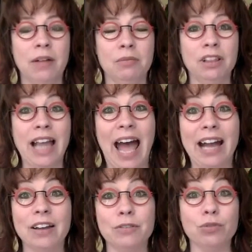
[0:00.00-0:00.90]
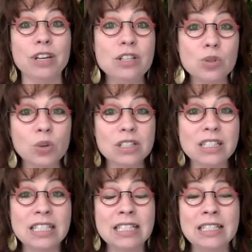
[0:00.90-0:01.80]
lack of
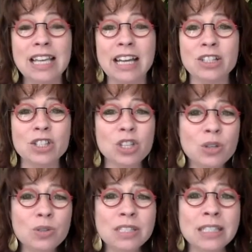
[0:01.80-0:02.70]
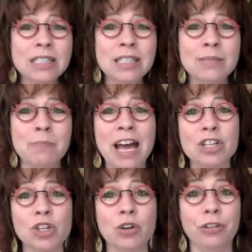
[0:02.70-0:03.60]
resources, excuses,
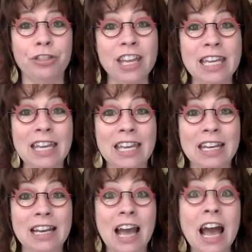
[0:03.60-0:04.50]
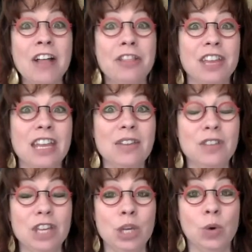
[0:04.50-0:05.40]
magical thinking, thinking
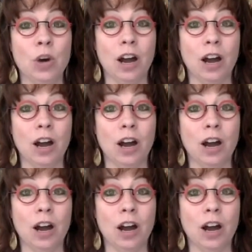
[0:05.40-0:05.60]
that you are